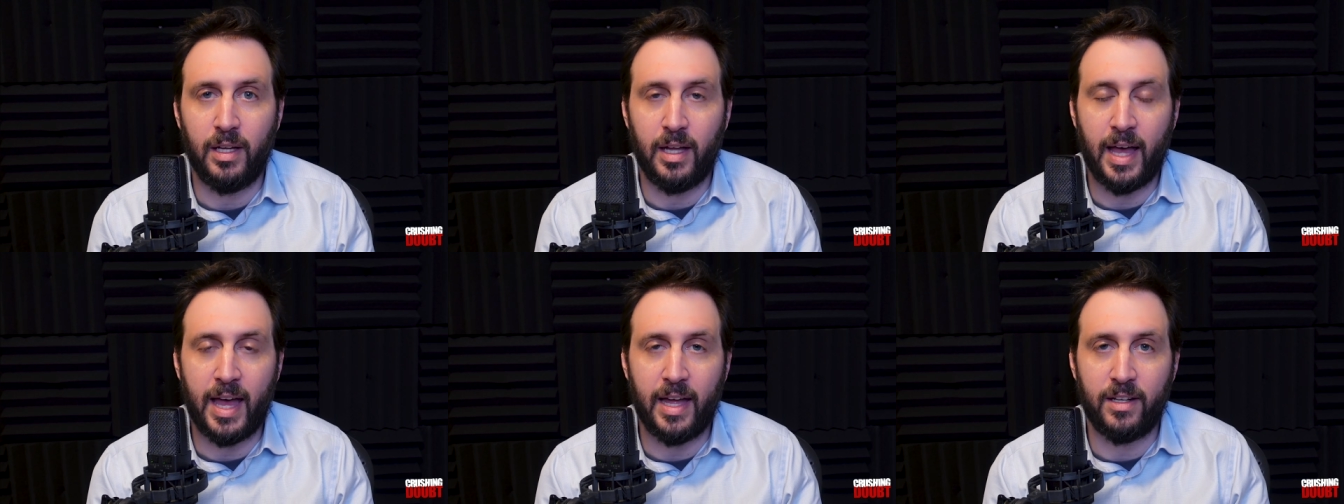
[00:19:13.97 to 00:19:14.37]

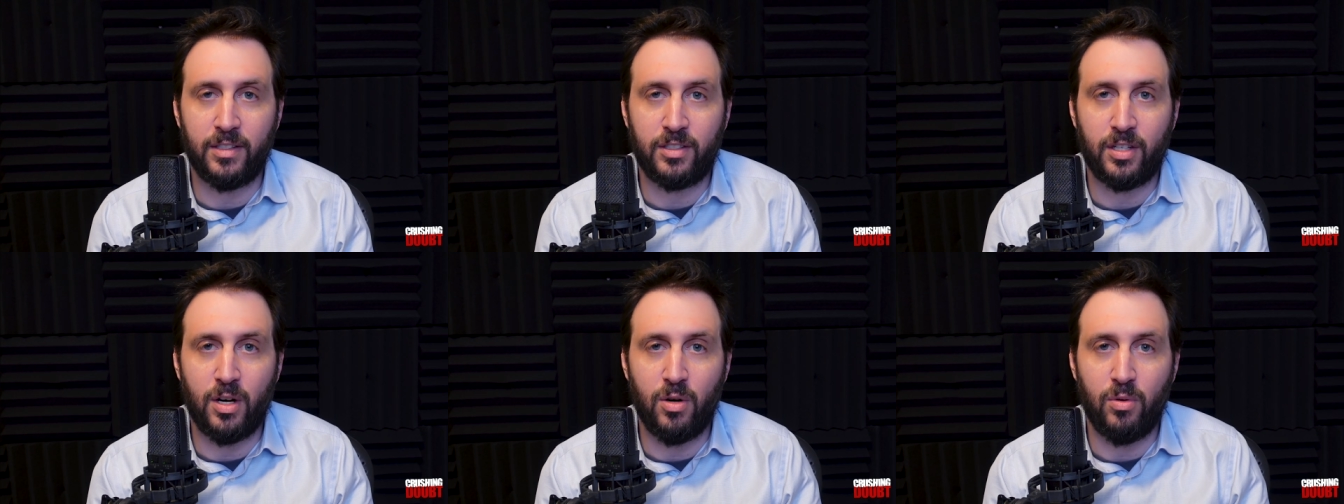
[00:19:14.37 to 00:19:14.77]
And
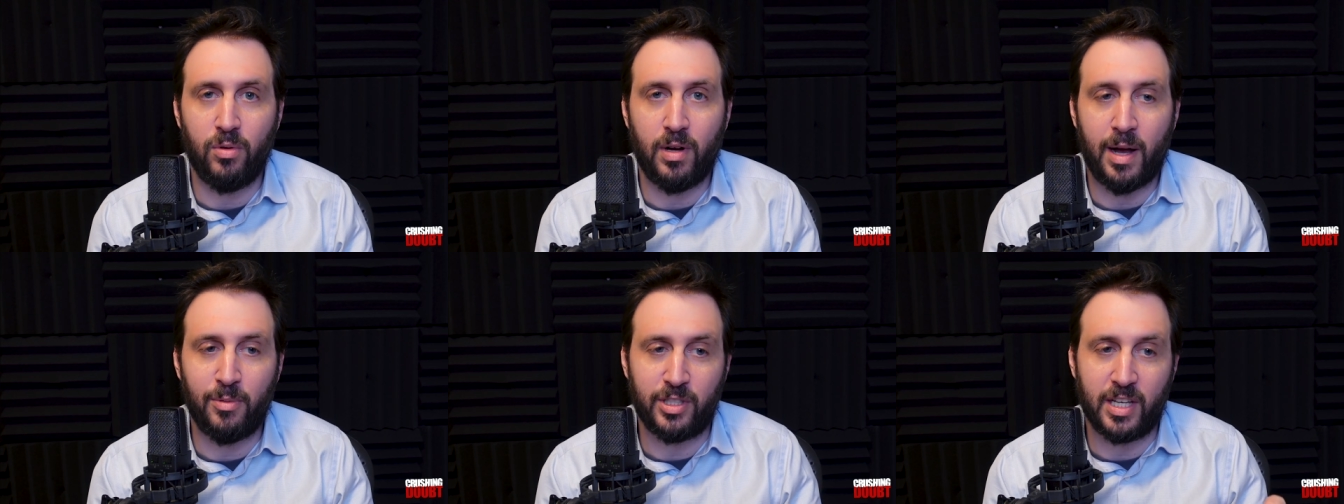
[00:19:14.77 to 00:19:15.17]
so
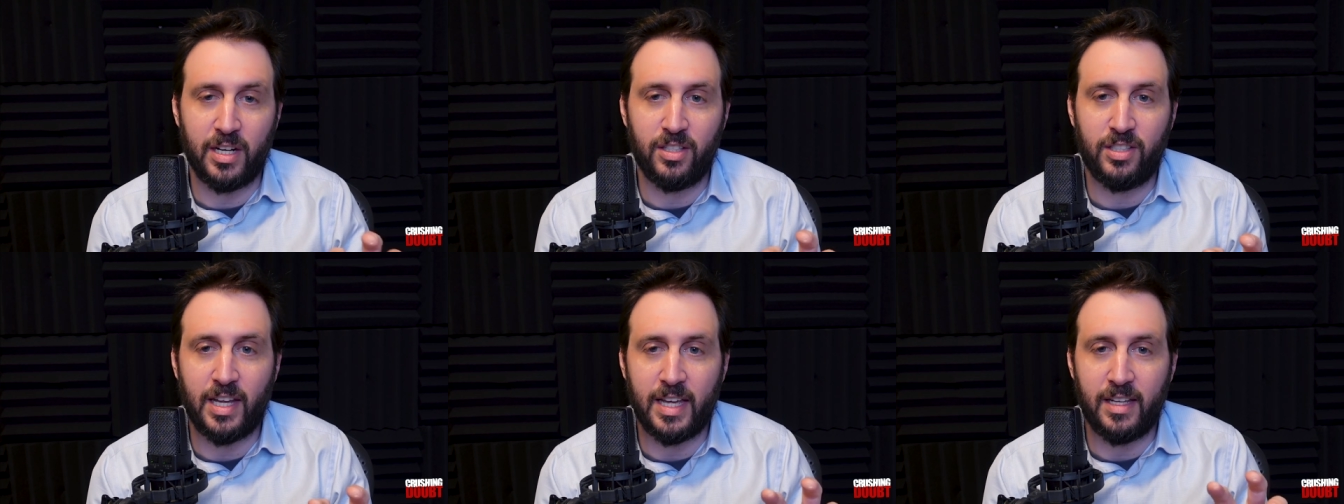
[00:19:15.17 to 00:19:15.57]
I was going to
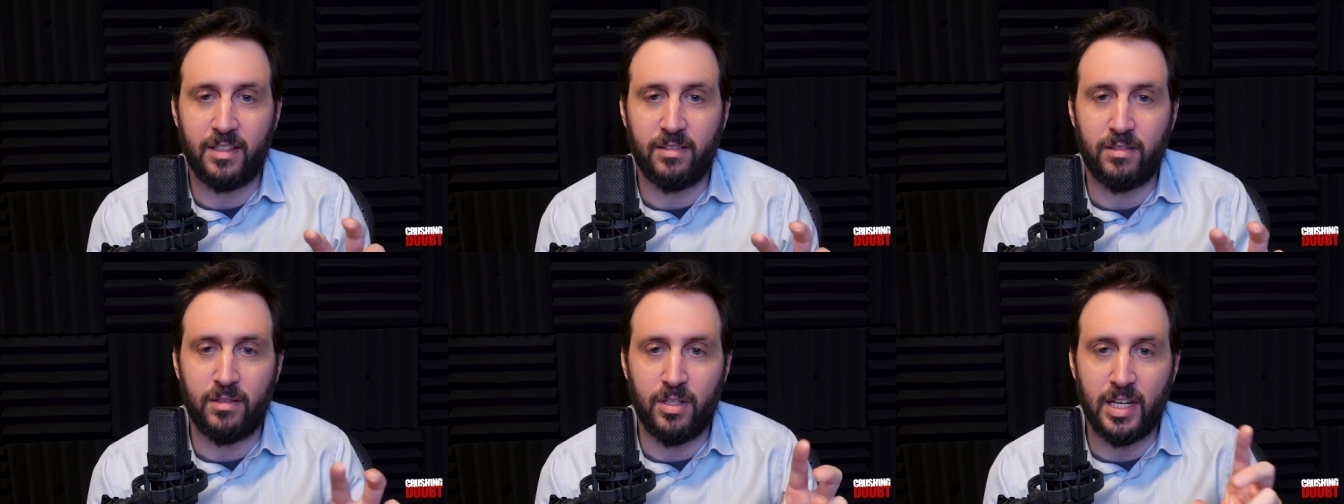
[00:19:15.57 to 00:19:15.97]
say
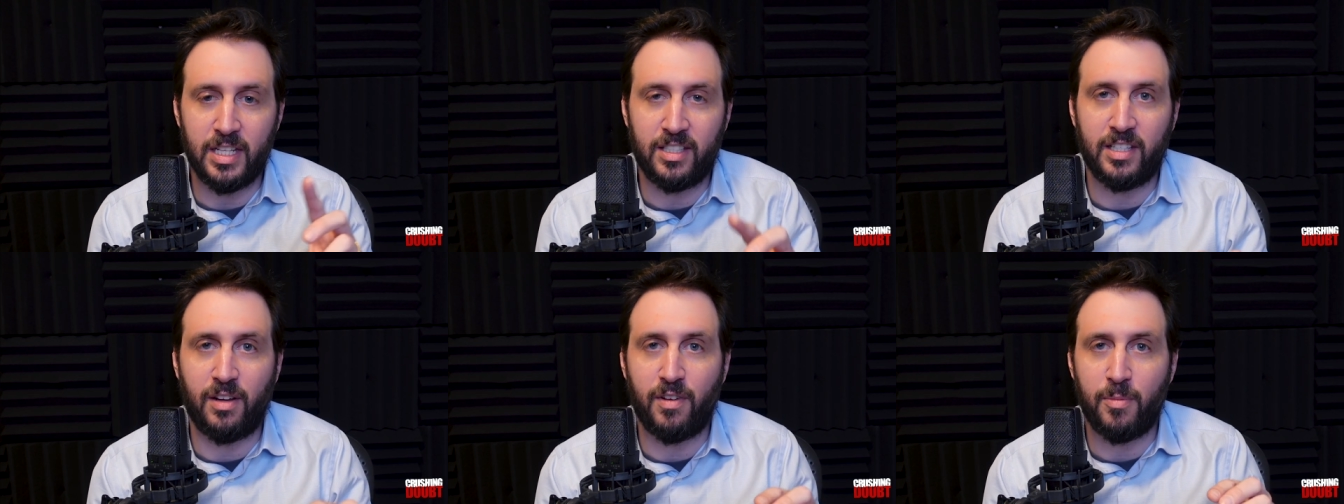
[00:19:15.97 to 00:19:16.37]
you need
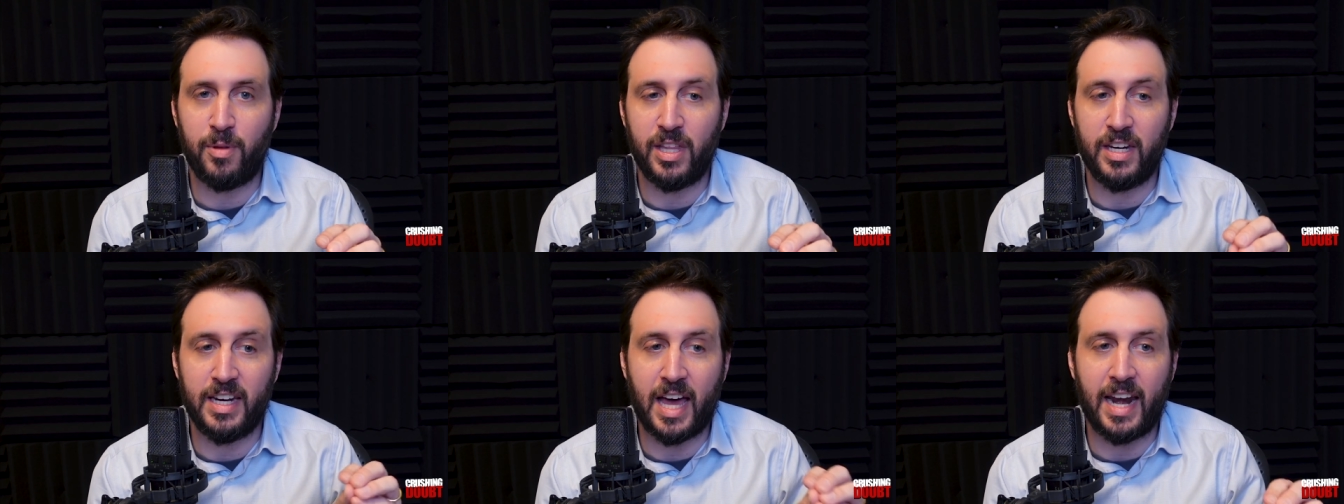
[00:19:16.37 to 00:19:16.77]
self
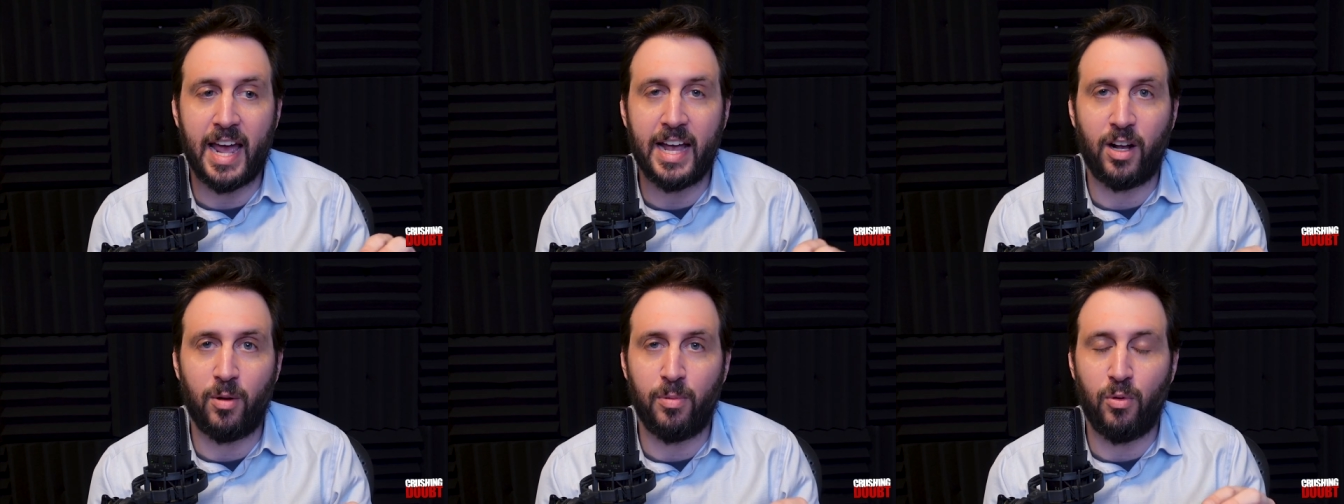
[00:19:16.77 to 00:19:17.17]
empathy, not anger.